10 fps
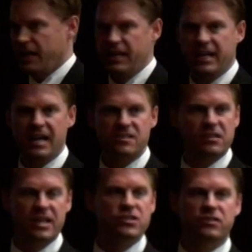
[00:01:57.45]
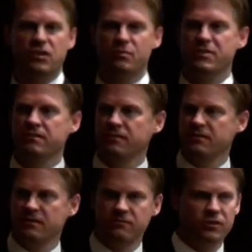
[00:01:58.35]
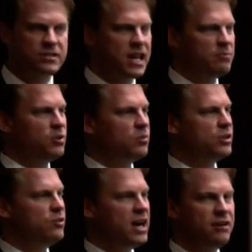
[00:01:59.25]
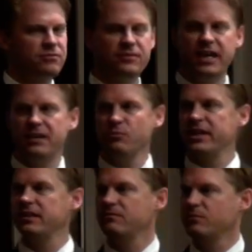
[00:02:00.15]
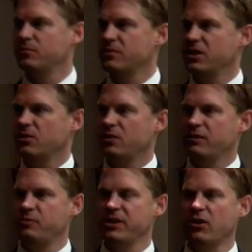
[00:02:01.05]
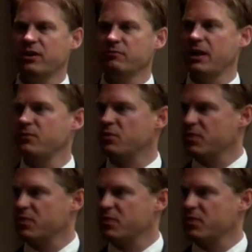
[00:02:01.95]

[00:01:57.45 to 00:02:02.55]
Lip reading: Any cancellation terms, for example, where you have that we can, if we don't come to a